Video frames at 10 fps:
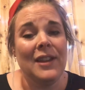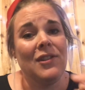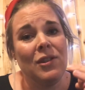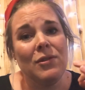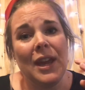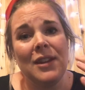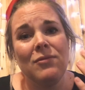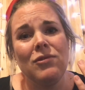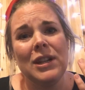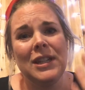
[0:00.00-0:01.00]
So you're getting a
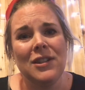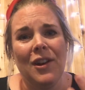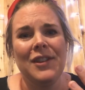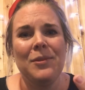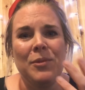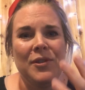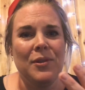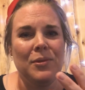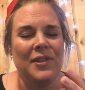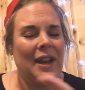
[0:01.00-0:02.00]
really nice
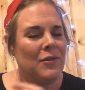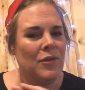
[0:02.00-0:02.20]
musical sound,